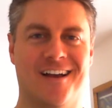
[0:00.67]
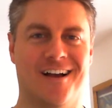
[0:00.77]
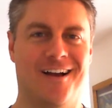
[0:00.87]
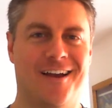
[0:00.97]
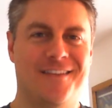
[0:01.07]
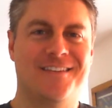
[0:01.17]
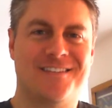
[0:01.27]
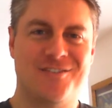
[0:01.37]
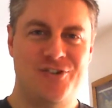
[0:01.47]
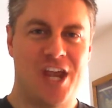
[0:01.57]
Hi, this
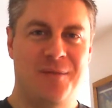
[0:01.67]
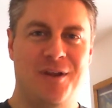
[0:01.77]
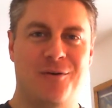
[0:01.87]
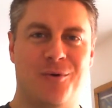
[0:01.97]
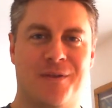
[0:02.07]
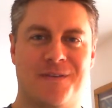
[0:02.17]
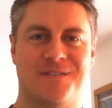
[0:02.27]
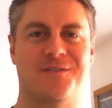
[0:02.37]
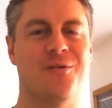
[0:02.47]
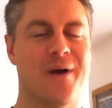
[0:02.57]
is Jamey with
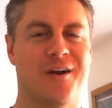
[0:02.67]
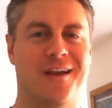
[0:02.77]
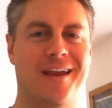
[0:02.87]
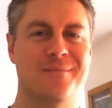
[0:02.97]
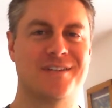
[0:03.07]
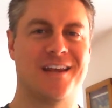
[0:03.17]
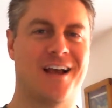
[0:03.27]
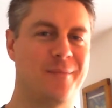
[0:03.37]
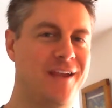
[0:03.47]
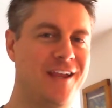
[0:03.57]
Stonemaier Games, and
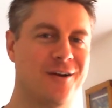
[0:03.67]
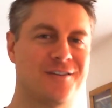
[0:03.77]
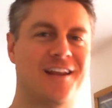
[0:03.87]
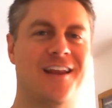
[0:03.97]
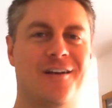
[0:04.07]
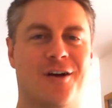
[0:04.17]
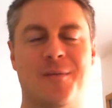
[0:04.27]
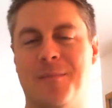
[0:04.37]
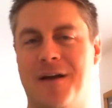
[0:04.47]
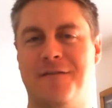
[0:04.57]
I'm here today to talk
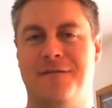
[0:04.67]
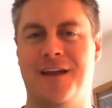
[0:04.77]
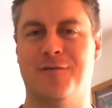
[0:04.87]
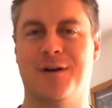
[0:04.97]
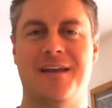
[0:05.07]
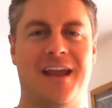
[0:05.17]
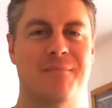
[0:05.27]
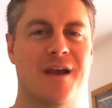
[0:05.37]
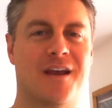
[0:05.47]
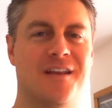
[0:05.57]
about my favorite
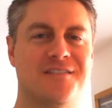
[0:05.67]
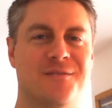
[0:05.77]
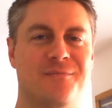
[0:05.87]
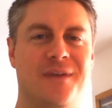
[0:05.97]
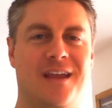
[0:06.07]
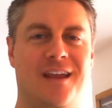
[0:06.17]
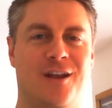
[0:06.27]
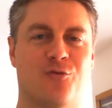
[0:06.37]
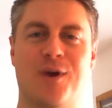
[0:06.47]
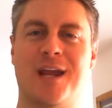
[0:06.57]
game mechanism
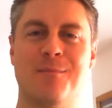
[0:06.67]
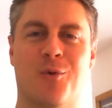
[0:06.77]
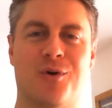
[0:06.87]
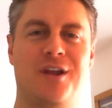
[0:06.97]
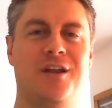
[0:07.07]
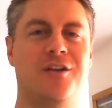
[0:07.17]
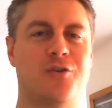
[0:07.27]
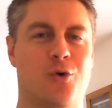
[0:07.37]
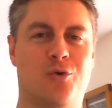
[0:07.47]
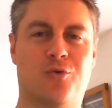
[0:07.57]
in Rick and Morty
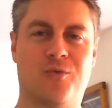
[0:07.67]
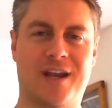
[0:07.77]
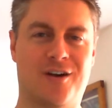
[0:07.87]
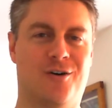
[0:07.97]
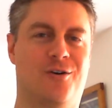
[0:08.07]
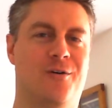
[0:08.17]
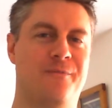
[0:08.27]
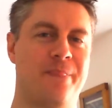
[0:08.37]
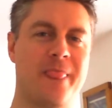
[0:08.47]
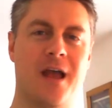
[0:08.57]
Total Rickall.
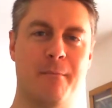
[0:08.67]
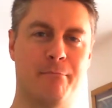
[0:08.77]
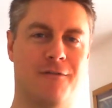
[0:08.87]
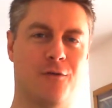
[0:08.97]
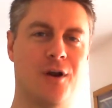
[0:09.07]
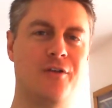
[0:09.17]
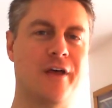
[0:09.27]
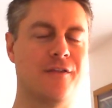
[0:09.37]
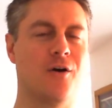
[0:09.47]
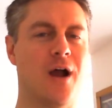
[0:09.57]
Before I do
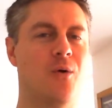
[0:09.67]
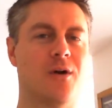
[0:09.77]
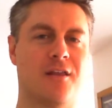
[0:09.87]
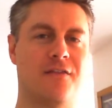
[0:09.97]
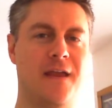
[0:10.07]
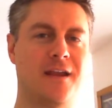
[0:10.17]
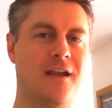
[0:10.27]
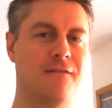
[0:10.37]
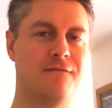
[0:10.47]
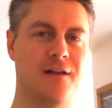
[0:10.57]
that, though, I want to thank
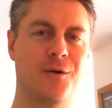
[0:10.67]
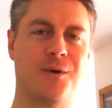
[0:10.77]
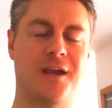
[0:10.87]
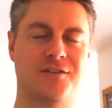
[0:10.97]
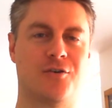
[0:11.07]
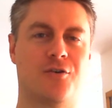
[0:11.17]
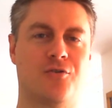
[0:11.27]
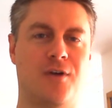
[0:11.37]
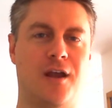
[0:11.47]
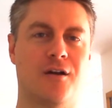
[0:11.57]
a fellow Kickstarter
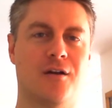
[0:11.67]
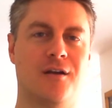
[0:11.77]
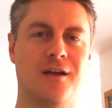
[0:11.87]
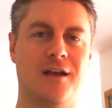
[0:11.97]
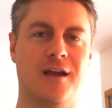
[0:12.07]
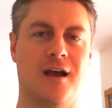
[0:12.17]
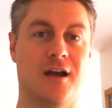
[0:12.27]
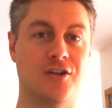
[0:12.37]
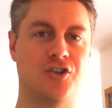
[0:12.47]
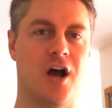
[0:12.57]
creator,
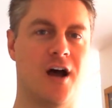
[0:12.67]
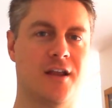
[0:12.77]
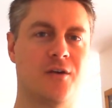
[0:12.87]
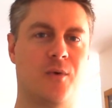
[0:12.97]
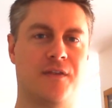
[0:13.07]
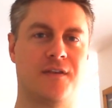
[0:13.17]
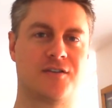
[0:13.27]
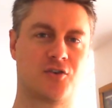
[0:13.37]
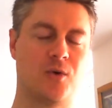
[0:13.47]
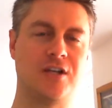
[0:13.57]
uh, John with
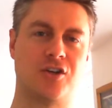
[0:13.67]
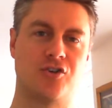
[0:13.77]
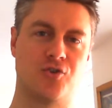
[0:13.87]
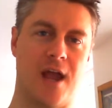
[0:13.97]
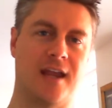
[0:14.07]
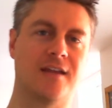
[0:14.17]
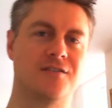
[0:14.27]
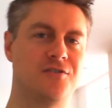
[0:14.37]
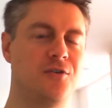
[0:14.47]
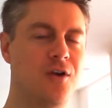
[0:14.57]
Screech Dragon
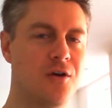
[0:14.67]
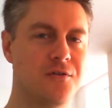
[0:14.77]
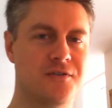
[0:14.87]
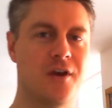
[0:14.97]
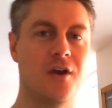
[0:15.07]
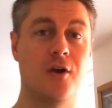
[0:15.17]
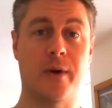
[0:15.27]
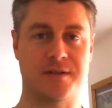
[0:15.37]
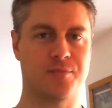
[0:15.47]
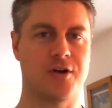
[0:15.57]
Studios, who
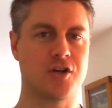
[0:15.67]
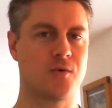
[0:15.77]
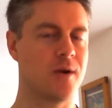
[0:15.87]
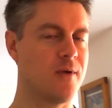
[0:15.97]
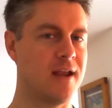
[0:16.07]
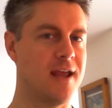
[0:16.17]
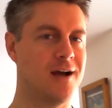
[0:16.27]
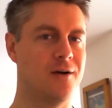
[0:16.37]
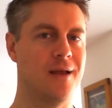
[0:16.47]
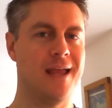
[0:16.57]
has a project running right
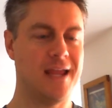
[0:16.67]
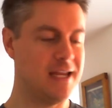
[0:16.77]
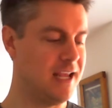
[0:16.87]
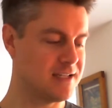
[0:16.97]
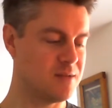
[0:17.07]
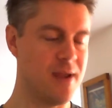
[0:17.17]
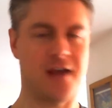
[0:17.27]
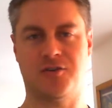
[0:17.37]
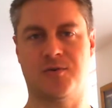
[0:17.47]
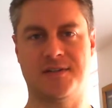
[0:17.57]
now, and he had some
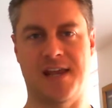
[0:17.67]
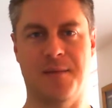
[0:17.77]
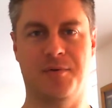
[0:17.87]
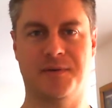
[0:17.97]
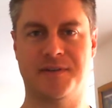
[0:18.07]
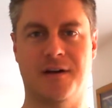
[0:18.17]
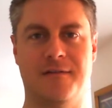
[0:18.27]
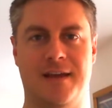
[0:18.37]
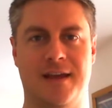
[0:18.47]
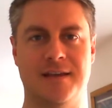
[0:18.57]
extra samples
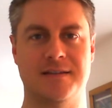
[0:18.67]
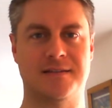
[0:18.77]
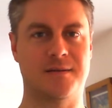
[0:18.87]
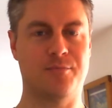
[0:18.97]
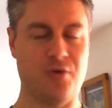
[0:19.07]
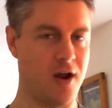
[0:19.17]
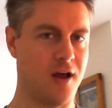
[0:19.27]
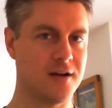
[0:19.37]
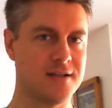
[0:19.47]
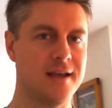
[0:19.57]
of his
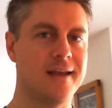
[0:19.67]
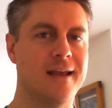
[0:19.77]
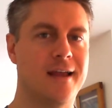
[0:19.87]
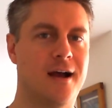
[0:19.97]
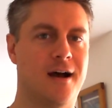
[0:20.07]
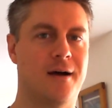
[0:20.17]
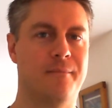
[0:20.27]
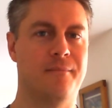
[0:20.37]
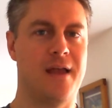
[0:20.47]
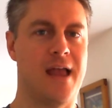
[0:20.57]
product,
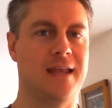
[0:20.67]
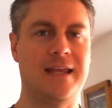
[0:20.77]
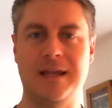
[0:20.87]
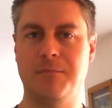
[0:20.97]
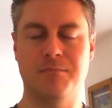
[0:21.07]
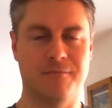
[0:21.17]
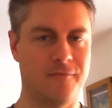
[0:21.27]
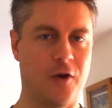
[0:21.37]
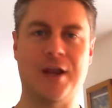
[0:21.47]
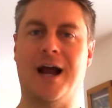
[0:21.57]
um, and he
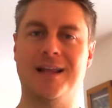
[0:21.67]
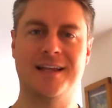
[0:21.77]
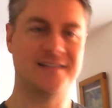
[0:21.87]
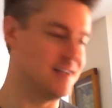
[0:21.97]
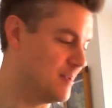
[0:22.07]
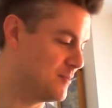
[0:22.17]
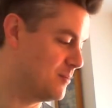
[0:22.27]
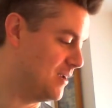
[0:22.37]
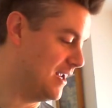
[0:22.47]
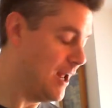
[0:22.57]
very kindly sent them to
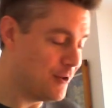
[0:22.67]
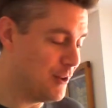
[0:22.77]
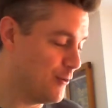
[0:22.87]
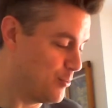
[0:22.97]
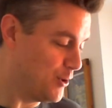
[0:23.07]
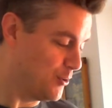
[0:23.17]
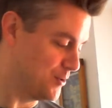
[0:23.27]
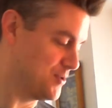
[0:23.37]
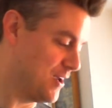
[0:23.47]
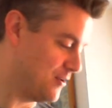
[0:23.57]
me. And I thought they were pretty
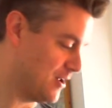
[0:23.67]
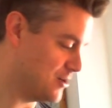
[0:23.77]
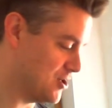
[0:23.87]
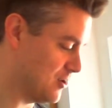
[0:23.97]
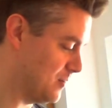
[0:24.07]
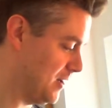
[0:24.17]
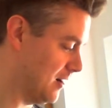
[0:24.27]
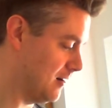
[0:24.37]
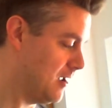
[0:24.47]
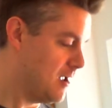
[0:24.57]
cool, so I thought I'd share them here.